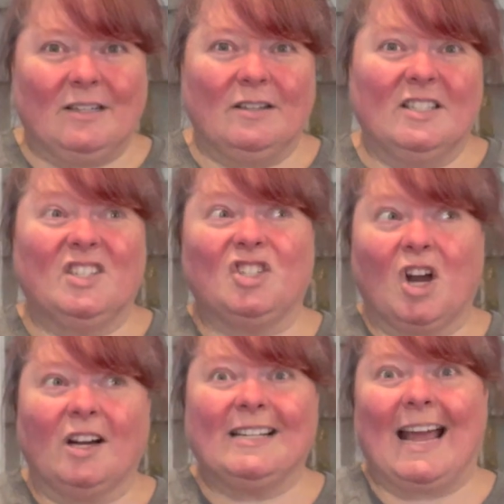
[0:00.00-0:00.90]

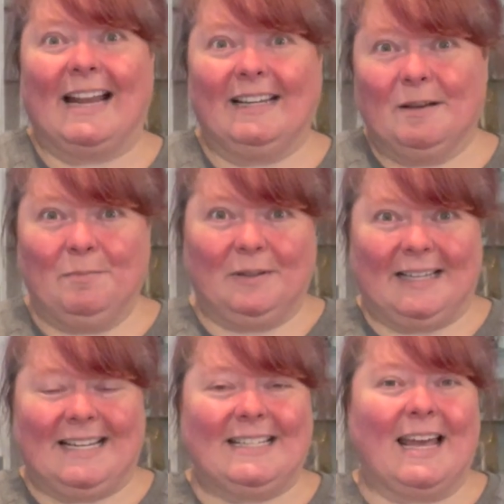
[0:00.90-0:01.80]
start and
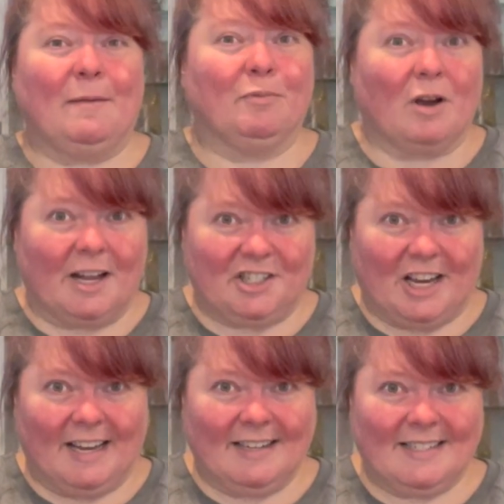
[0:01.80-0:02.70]
complete a
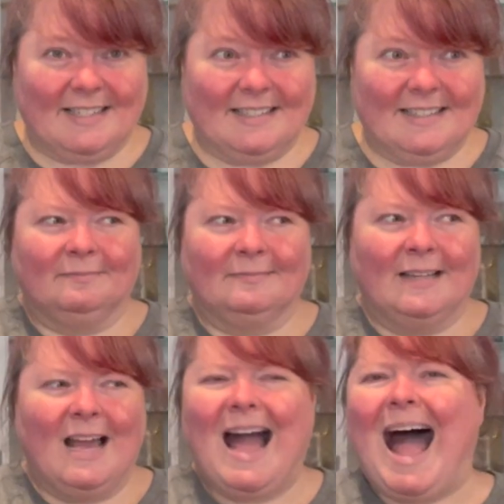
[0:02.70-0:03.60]
project.
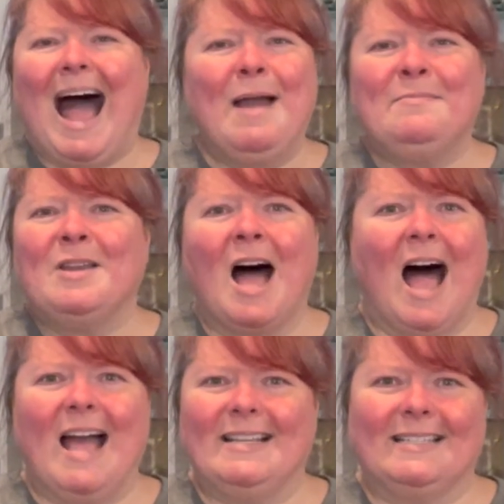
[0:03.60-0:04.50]
I'm
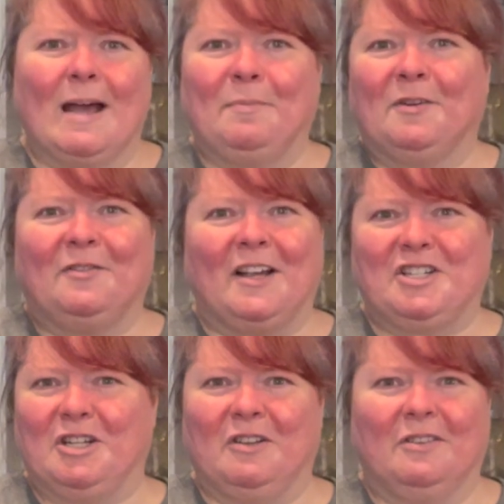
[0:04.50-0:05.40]
not a
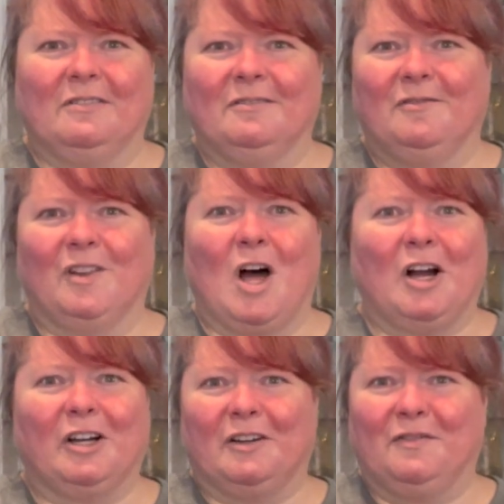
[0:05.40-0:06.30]
professional
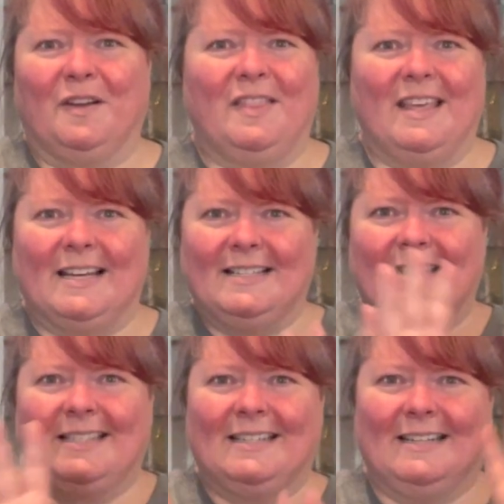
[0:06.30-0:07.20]
vlogger for
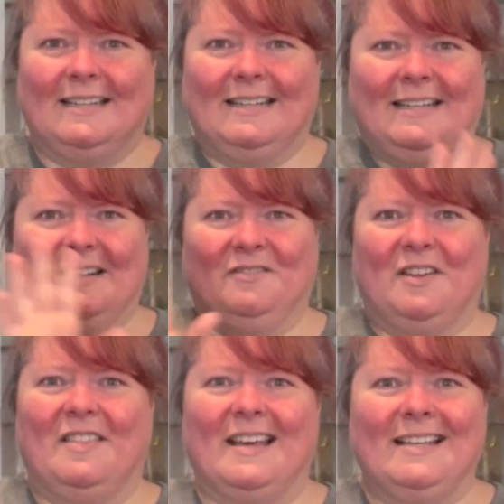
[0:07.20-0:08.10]
this,
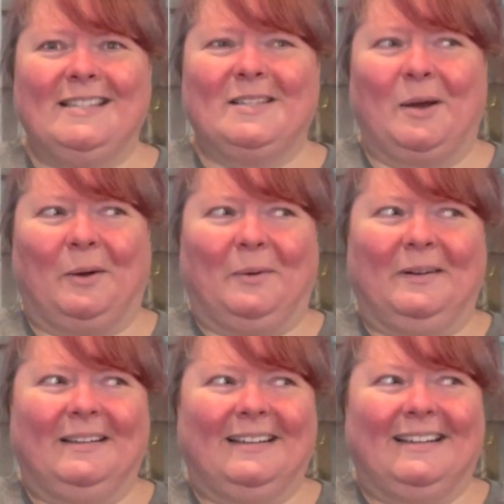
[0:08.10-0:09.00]

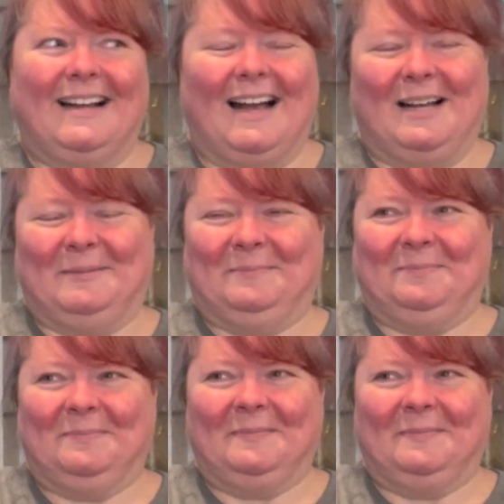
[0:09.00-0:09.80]
so I'm